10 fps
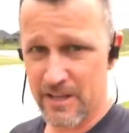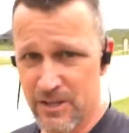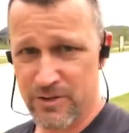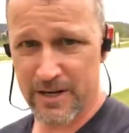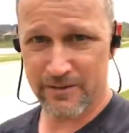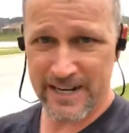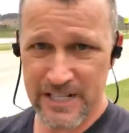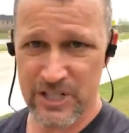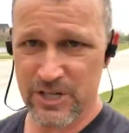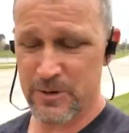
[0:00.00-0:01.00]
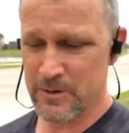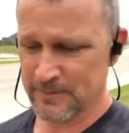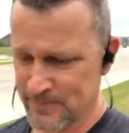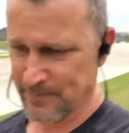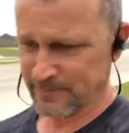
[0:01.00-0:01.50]
trail running shoe.
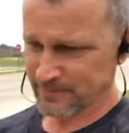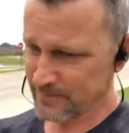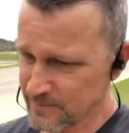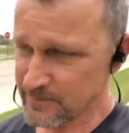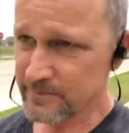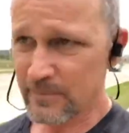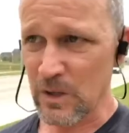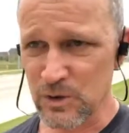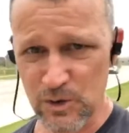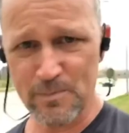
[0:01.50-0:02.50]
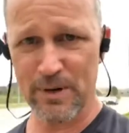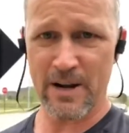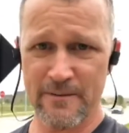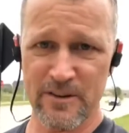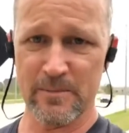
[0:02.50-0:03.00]
Super
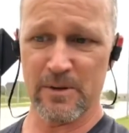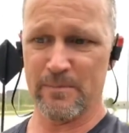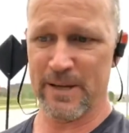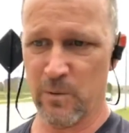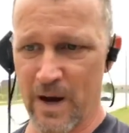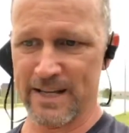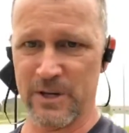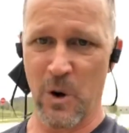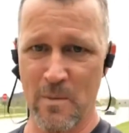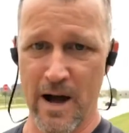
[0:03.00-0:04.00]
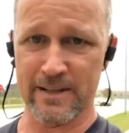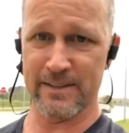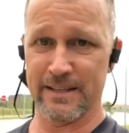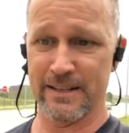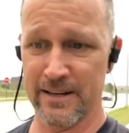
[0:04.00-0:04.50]
comfortable, big wide toe box on
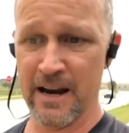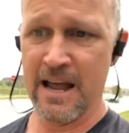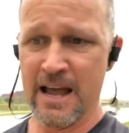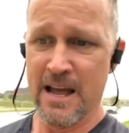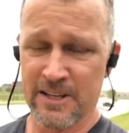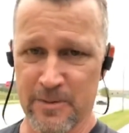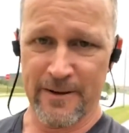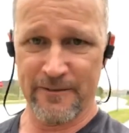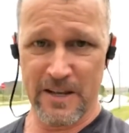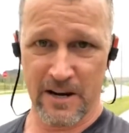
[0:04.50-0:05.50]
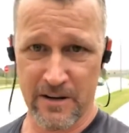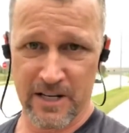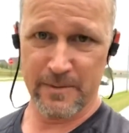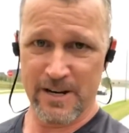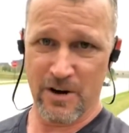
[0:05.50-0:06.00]
there, so my feet aren't going to
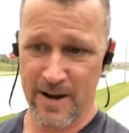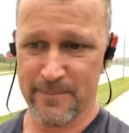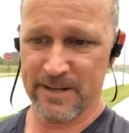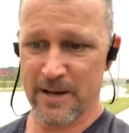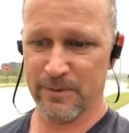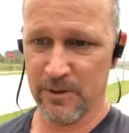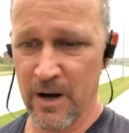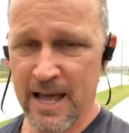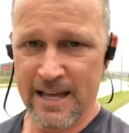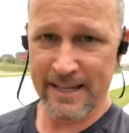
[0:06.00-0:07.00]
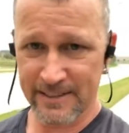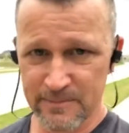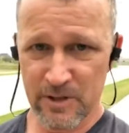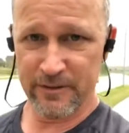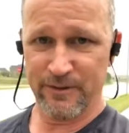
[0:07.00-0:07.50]
be cramped up. So get some
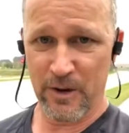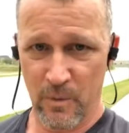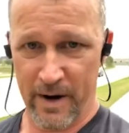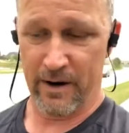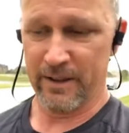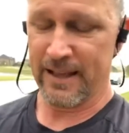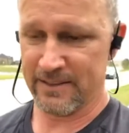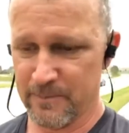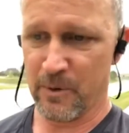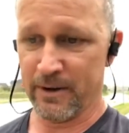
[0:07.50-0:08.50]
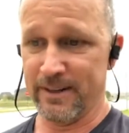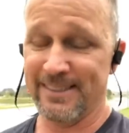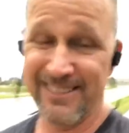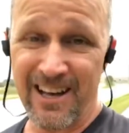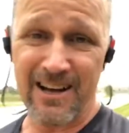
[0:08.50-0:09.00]
good footwear, that's important.
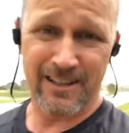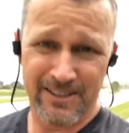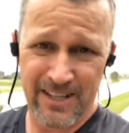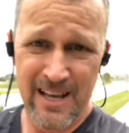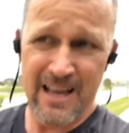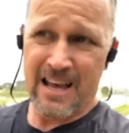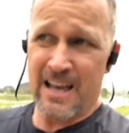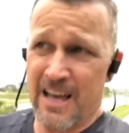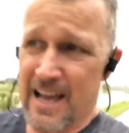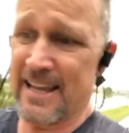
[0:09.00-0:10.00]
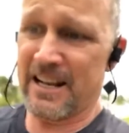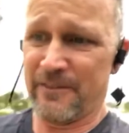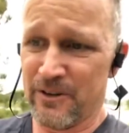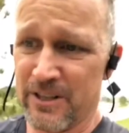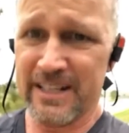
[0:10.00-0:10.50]
Socks, again, if you're
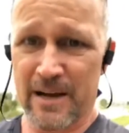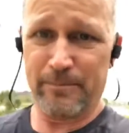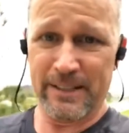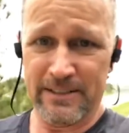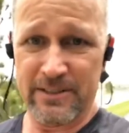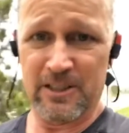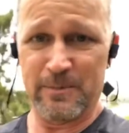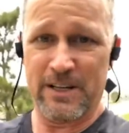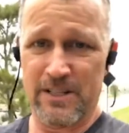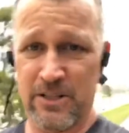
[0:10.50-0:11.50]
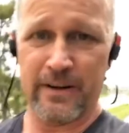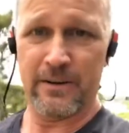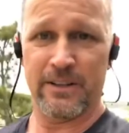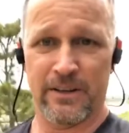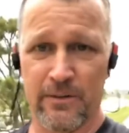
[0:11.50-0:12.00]
going to get blisters because you're out
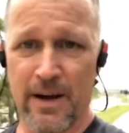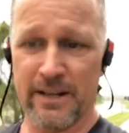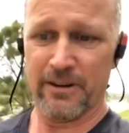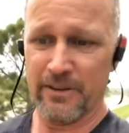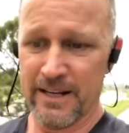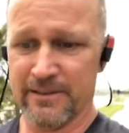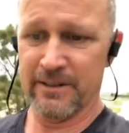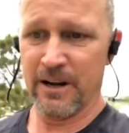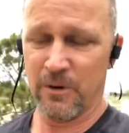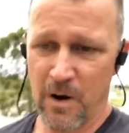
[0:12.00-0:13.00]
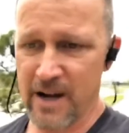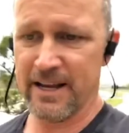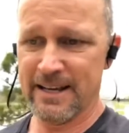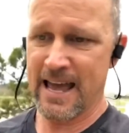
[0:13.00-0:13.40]
there running around or walking